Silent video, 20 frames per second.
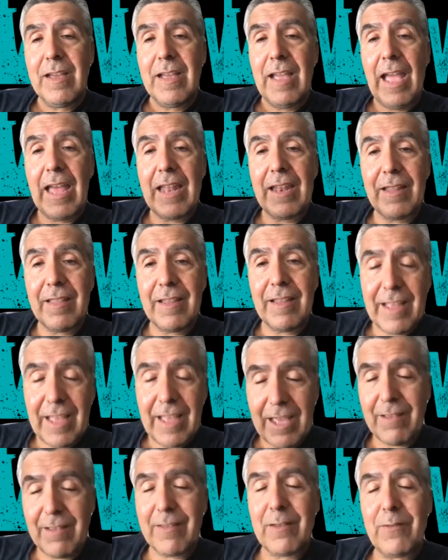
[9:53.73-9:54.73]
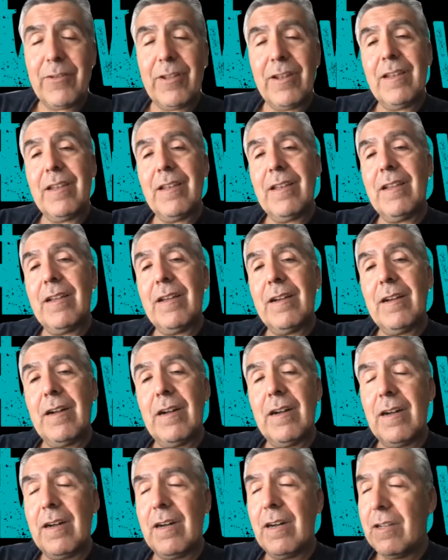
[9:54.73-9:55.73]
And in the case of an
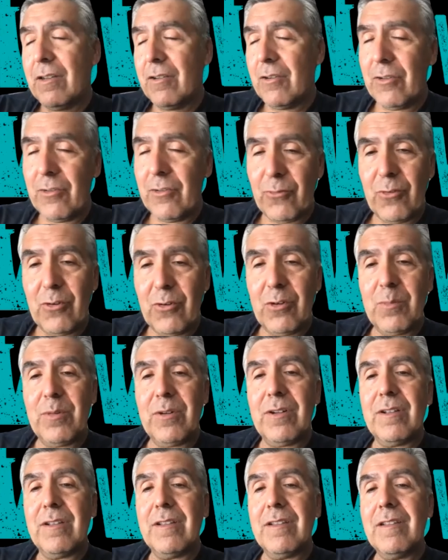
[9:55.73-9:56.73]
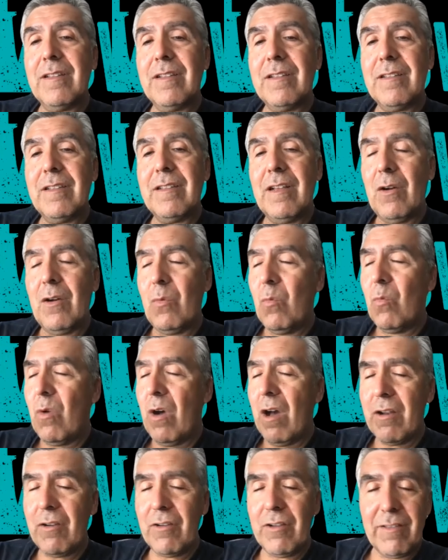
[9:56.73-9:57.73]
uncontrollable uh,
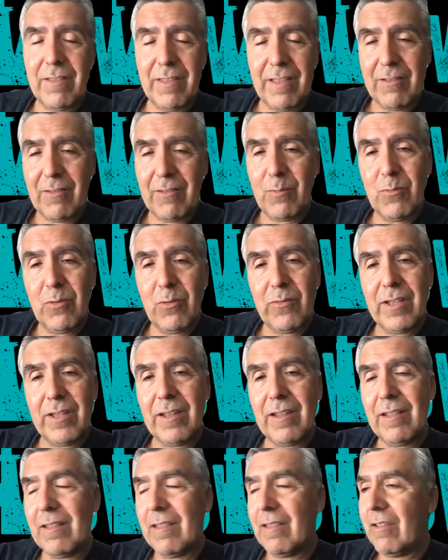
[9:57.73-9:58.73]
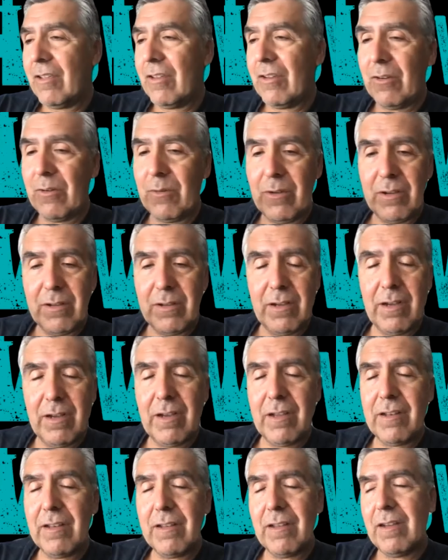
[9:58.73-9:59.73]
water that's moving, you know,
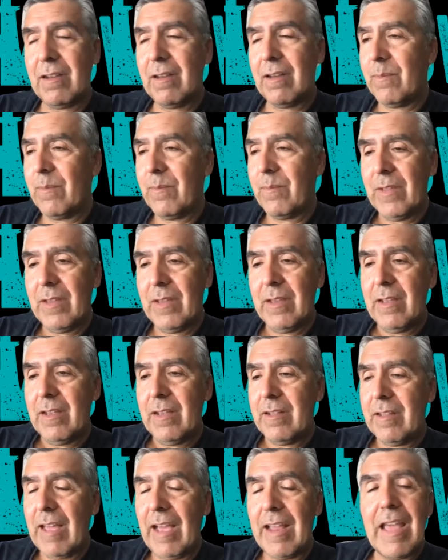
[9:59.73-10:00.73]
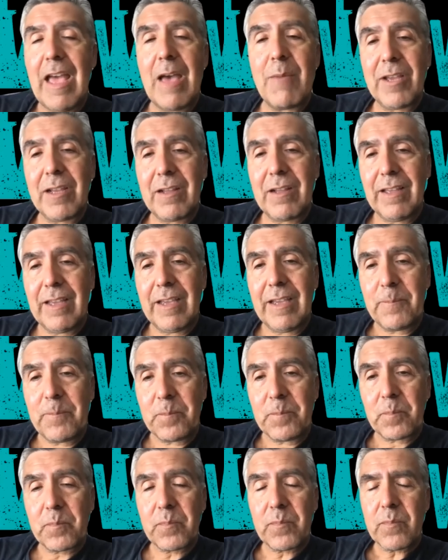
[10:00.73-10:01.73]
un, uh, dynamically,
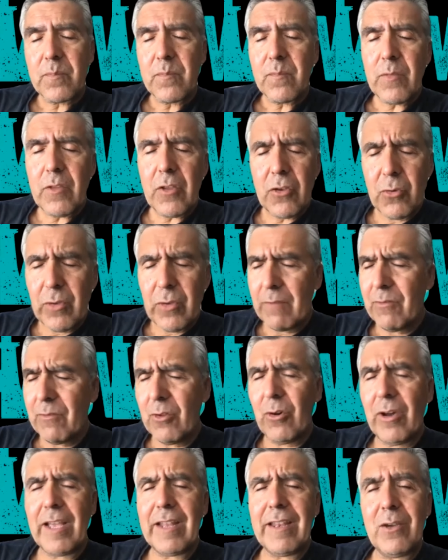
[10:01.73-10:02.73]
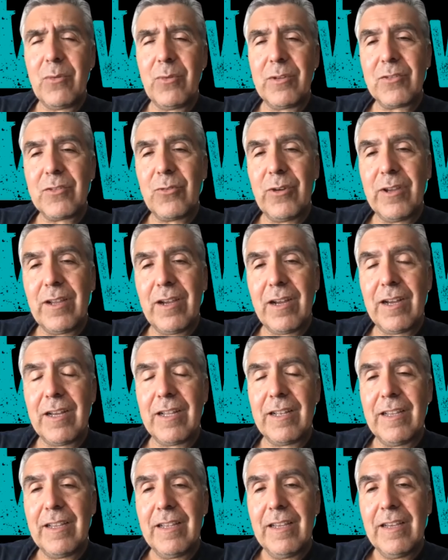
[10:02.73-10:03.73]
you have no idea what's going on,